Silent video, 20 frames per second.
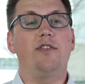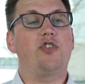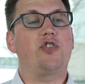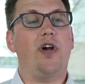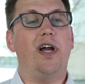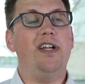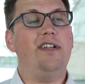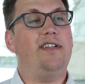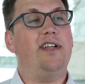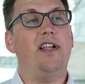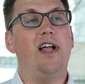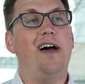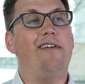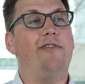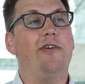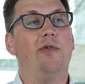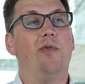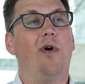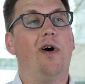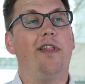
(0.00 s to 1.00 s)
try to tell
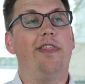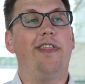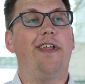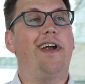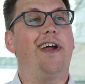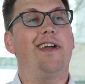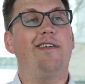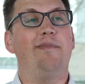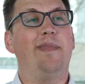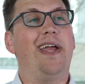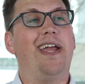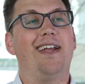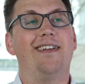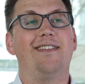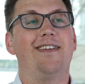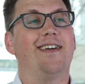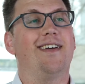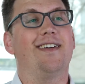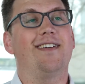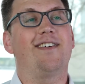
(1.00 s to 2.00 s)
everyone that I meet
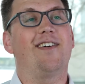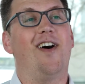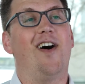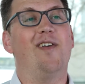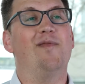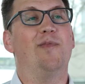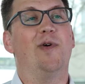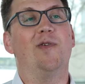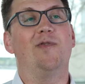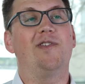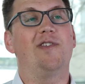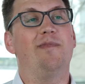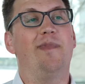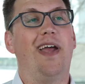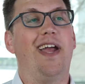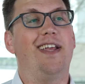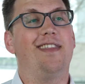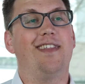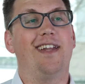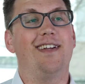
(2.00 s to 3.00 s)
to come move to
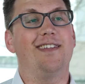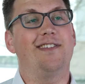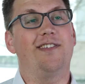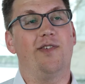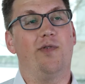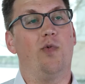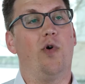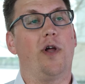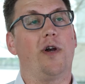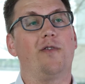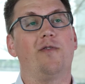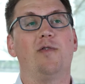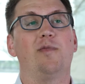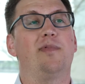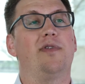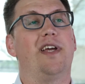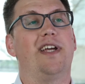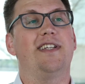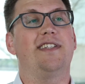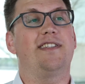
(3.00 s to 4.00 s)
Maine that it's a wonderful
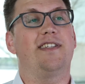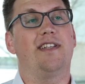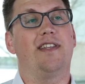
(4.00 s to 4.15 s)
place to